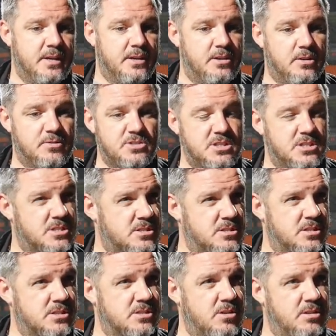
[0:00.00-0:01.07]
And obviously it's
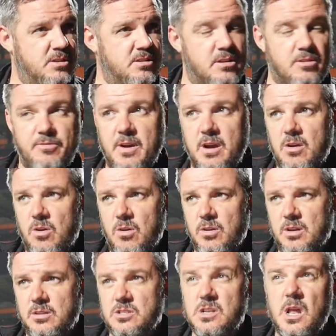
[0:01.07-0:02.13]
it's gone into the far
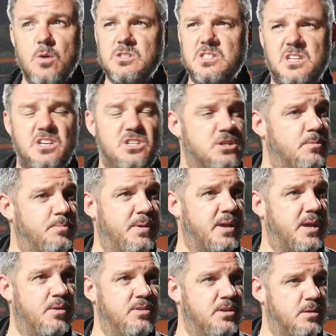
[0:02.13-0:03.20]
corner. There's loads of things you can
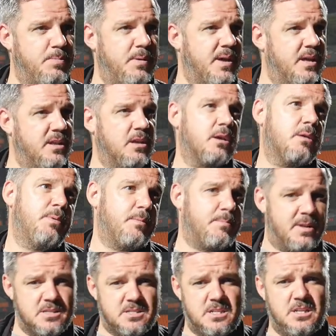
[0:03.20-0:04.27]
pick out. You can pick and you can pick
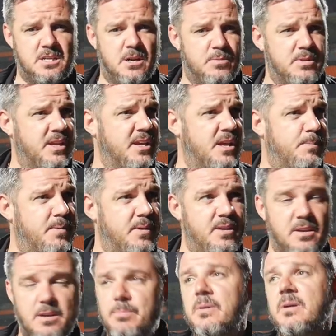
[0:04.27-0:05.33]
Man City out when they get beat.
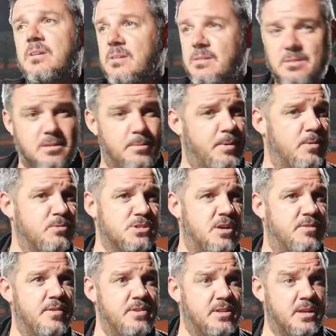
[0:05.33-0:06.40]
You can pick the bounds out
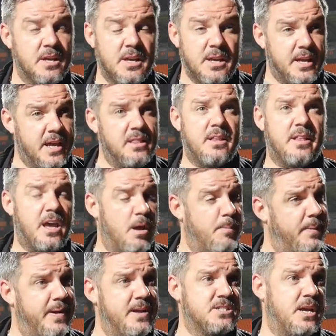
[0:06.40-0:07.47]
of everything. End of the day, our
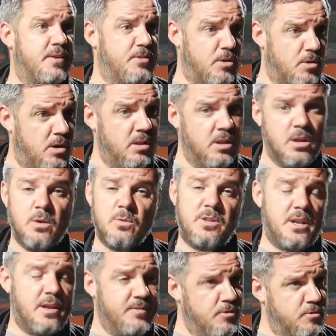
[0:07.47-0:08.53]
players gave their all.
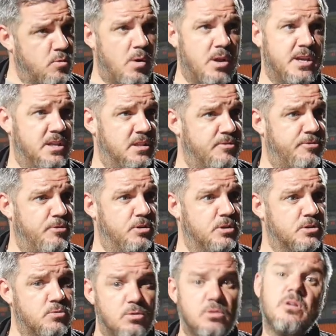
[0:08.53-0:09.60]
Didn't have enough quality in the final
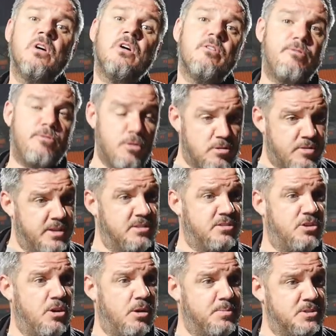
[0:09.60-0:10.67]
third. Full credit
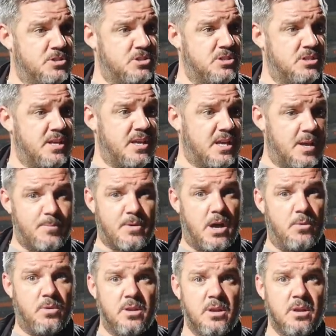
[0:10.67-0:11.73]
to the opposition. They kept
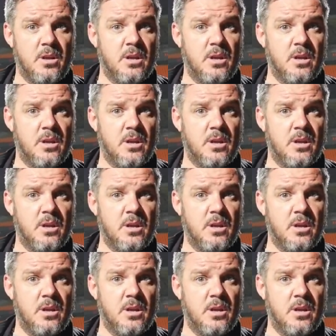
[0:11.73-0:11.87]
going.